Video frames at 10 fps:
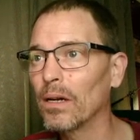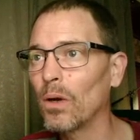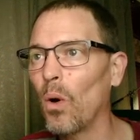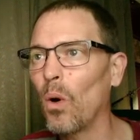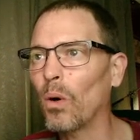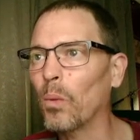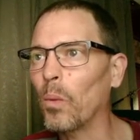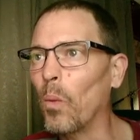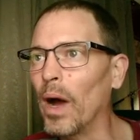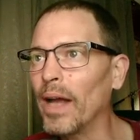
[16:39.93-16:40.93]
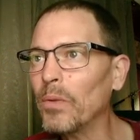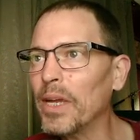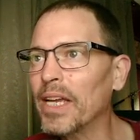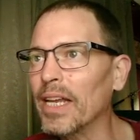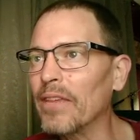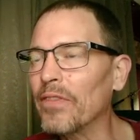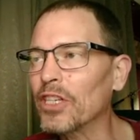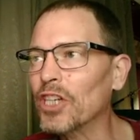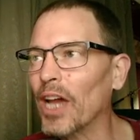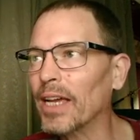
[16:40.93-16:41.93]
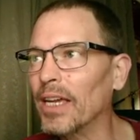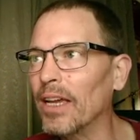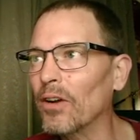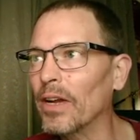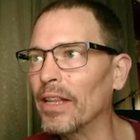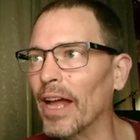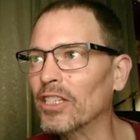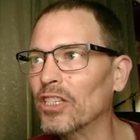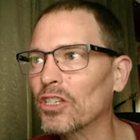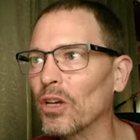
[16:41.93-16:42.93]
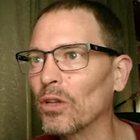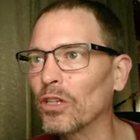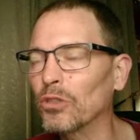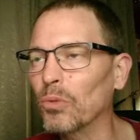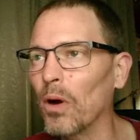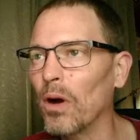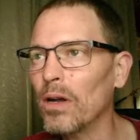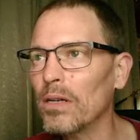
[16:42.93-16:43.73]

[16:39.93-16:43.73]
Or what? We can even check here, and that's still a draw?